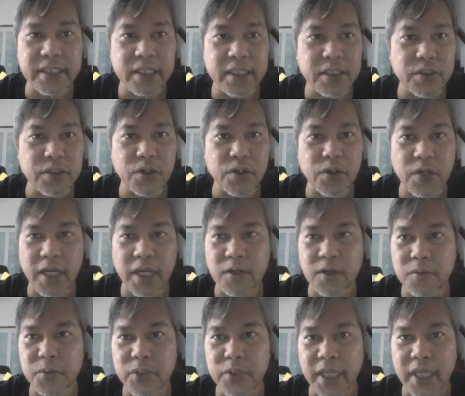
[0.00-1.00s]
So I
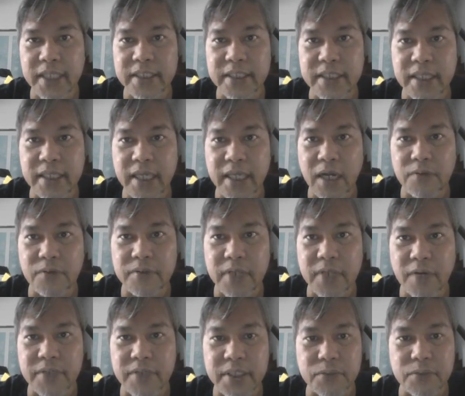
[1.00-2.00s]
hope you can see
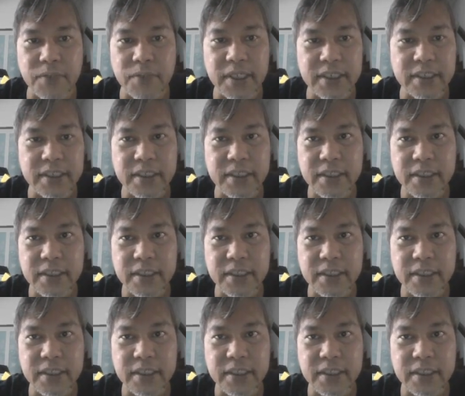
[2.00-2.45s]
how this works.